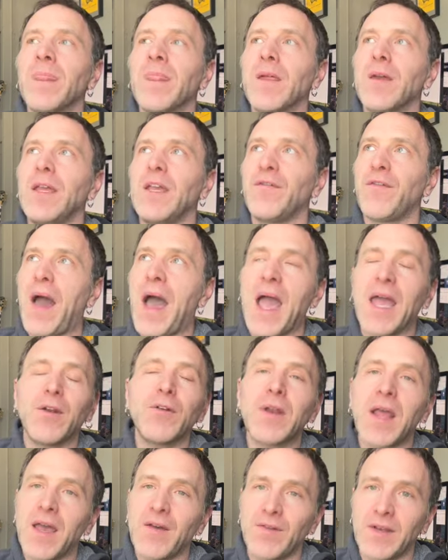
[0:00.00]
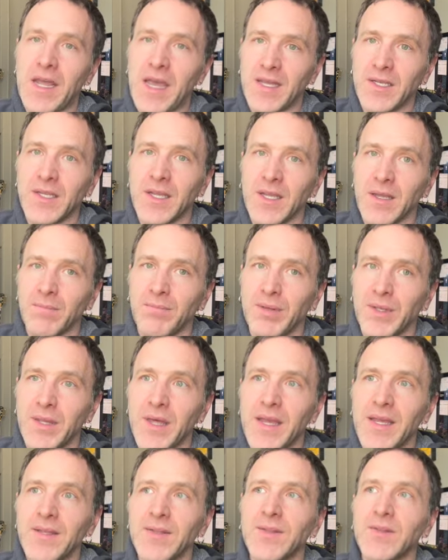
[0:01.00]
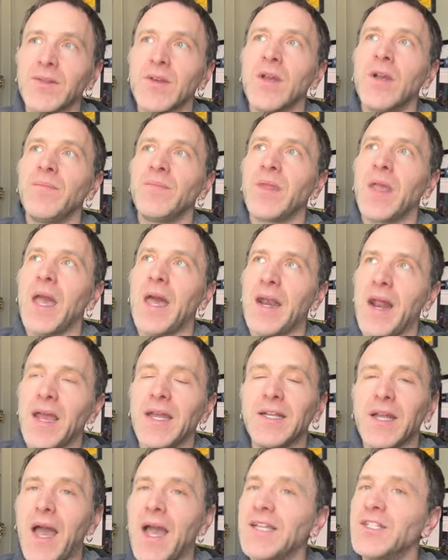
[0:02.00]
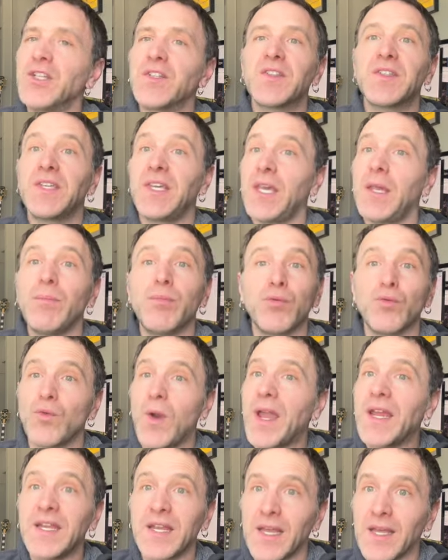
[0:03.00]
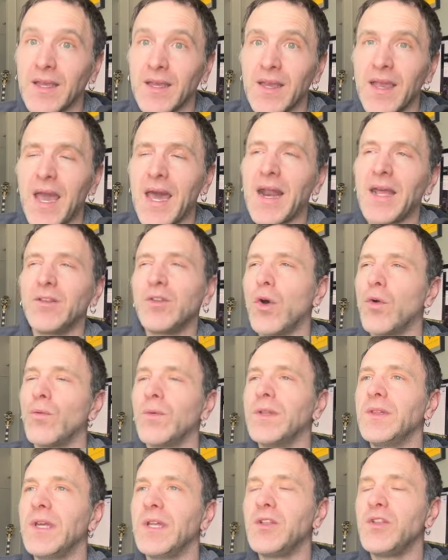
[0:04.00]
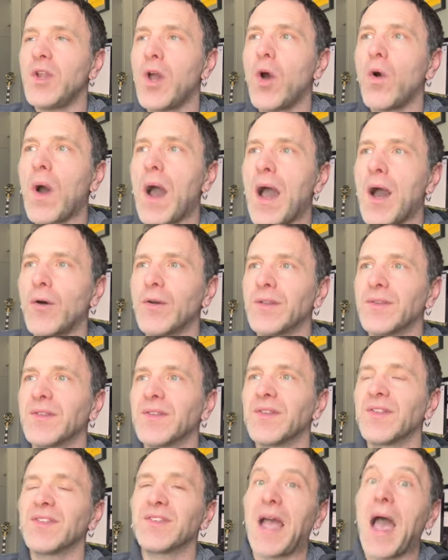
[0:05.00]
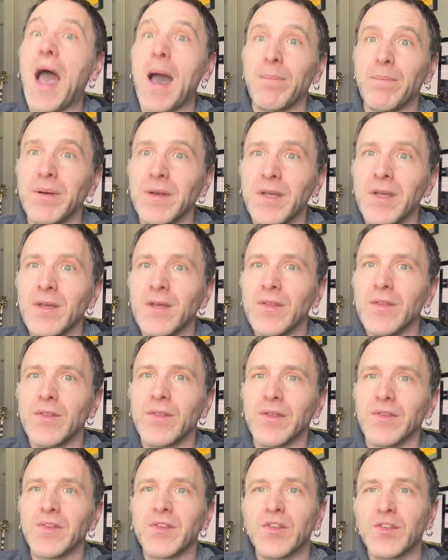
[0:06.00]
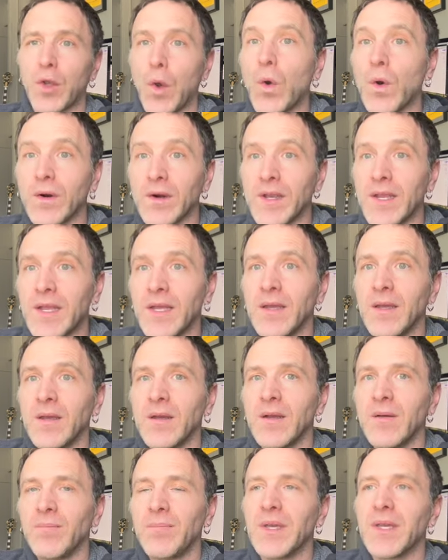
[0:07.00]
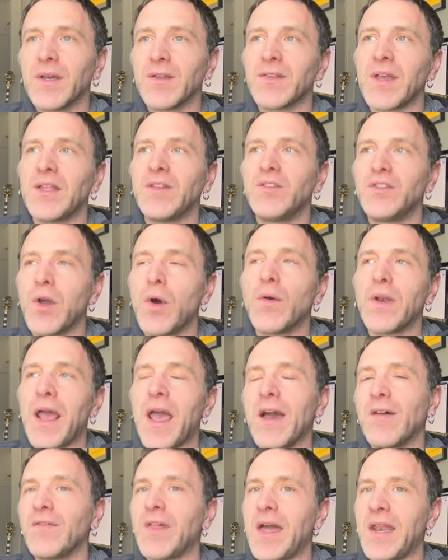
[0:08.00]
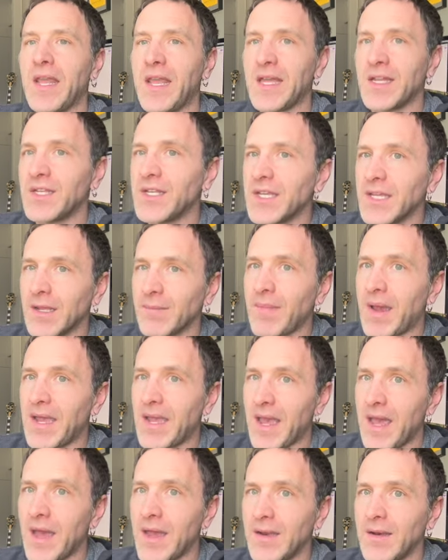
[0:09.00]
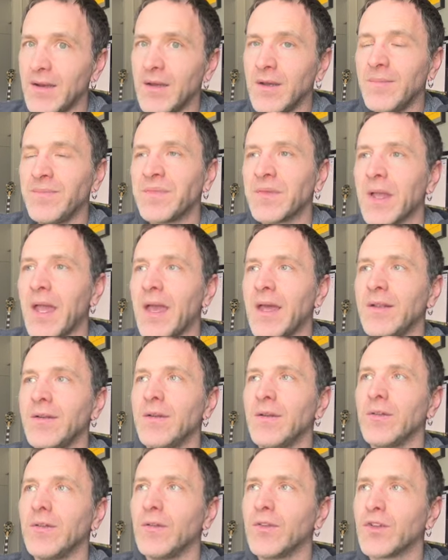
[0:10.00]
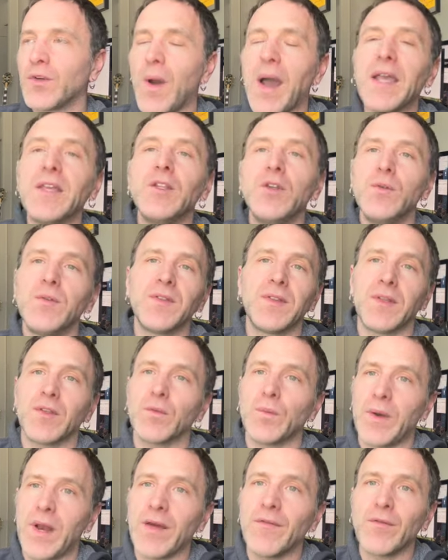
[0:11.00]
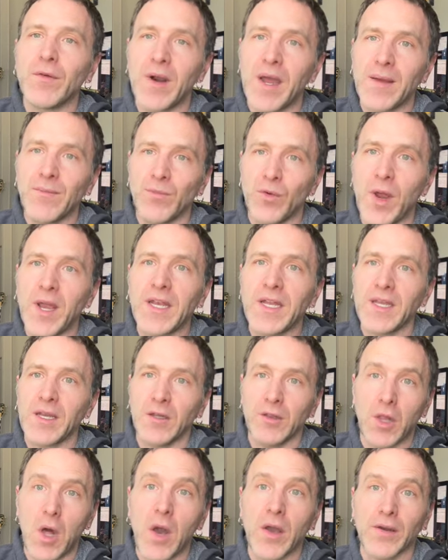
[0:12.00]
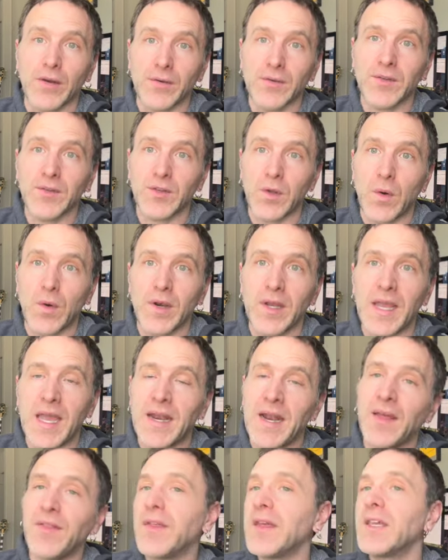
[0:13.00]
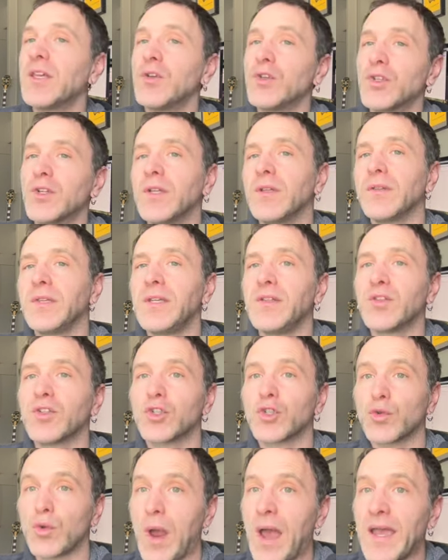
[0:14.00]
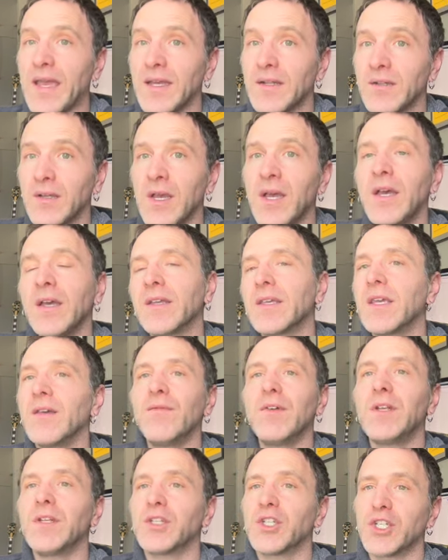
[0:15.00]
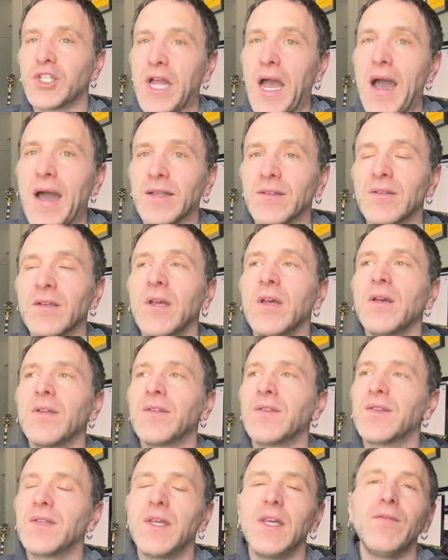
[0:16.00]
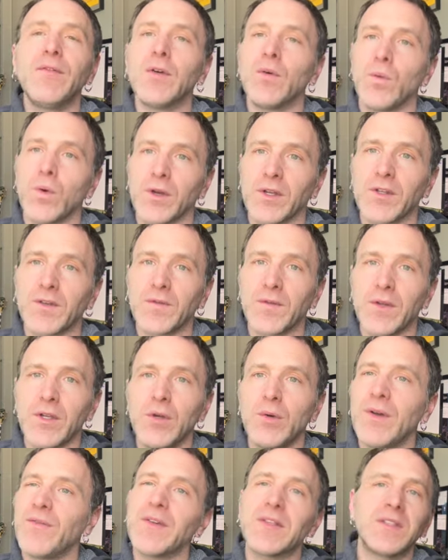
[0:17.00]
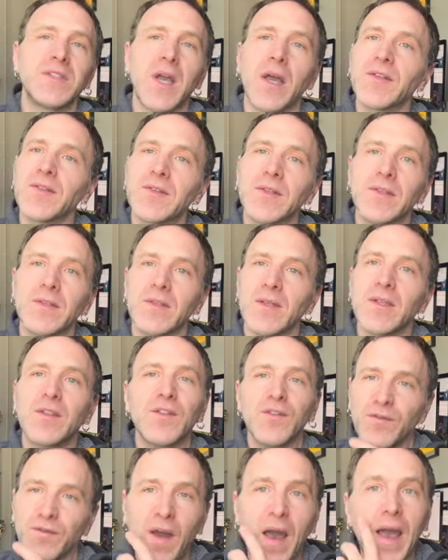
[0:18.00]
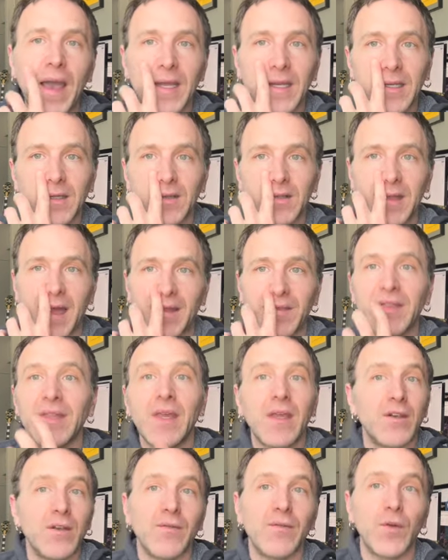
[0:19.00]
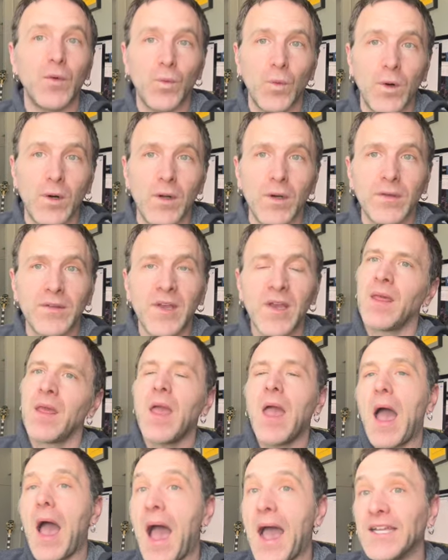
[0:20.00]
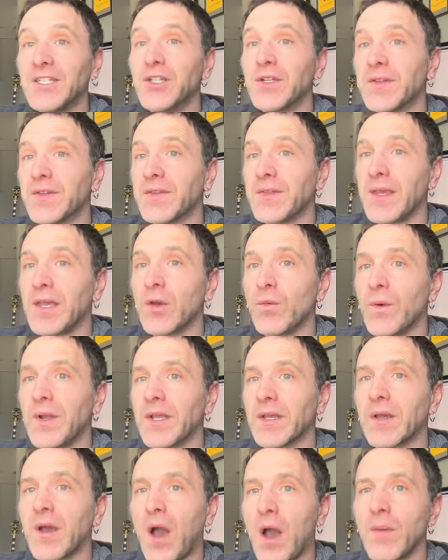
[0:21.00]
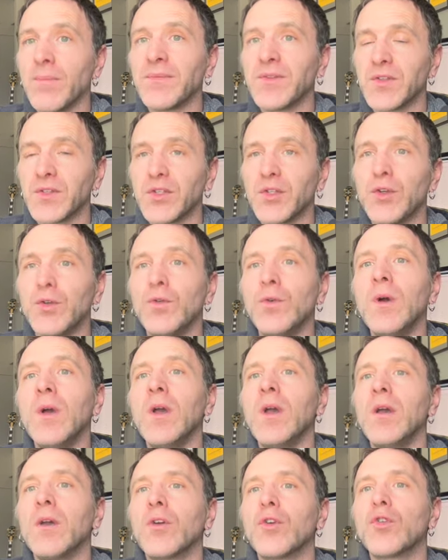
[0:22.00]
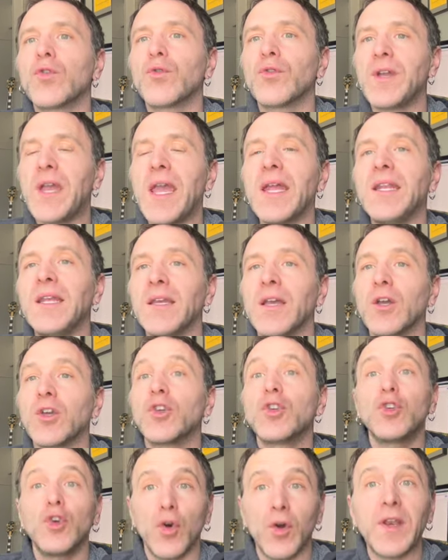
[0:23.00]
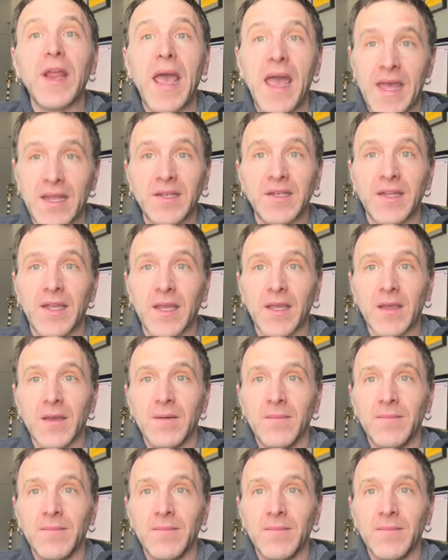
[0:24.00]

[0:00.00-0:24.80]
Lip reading: if I don't have an ending in place and I just keep writing and I don't really know how to stop the story because I don't have that ending in my head. And so I use this whenever I'm writing a longer story. And I think you should at least try it, give it a shot, see if it works for you. If it doesn't, it's fine. It's not the end of the world. I just think when it comes to creating a good ending,